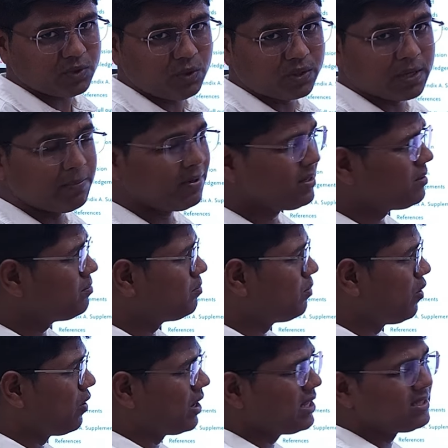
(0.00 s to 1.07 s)
Okay, but
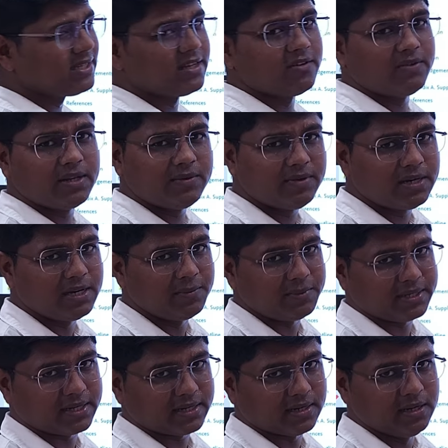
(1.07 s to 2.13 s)
fungal, they are very, very
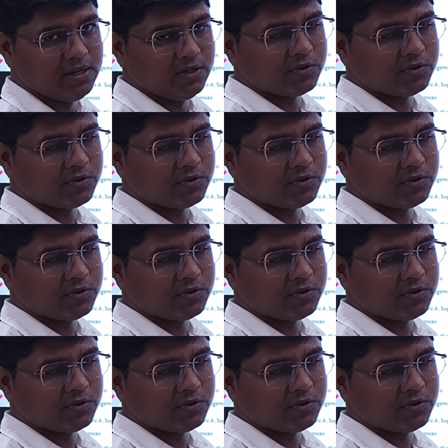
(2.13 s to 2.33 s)
limited.